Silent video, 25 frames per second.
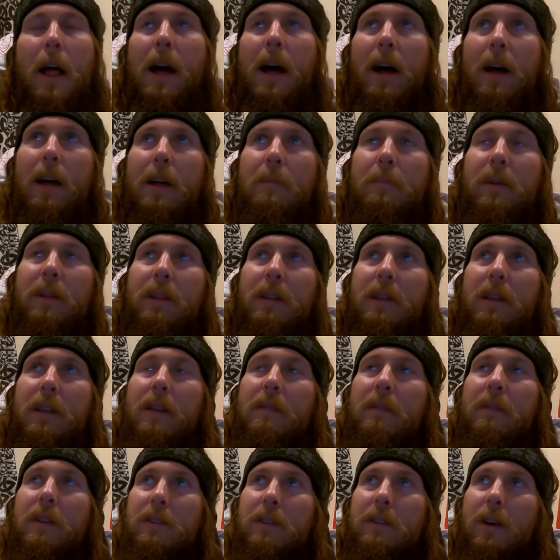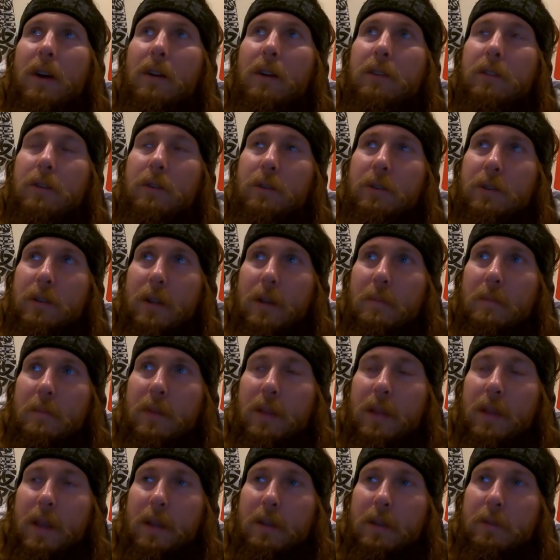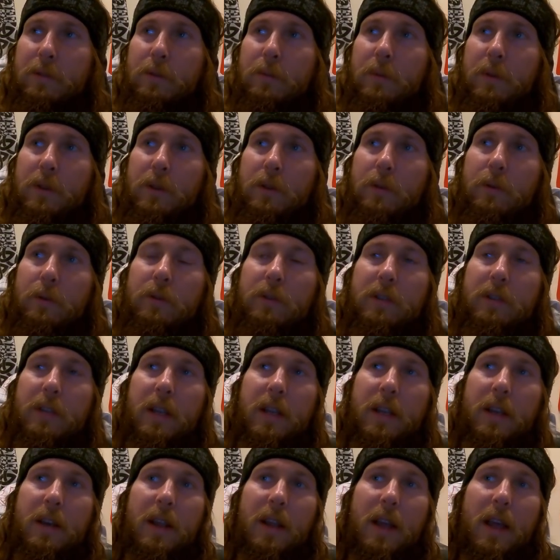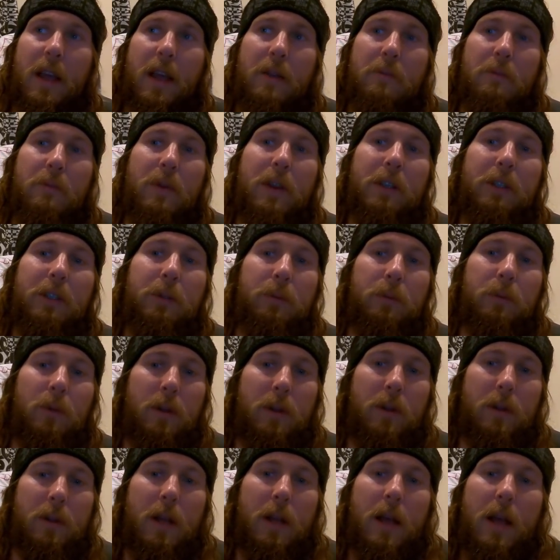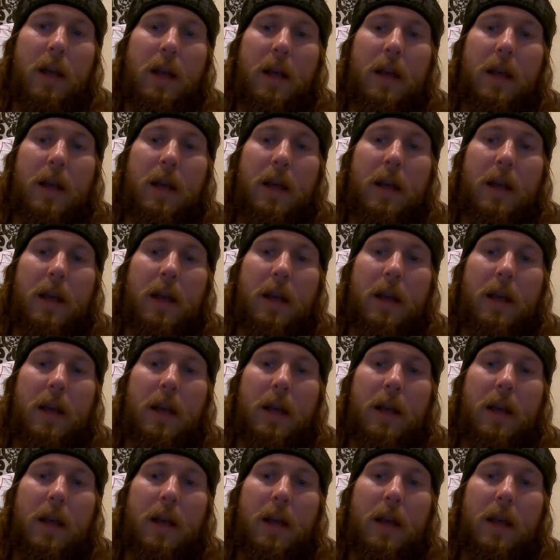I believe it's also something to be used in a ritual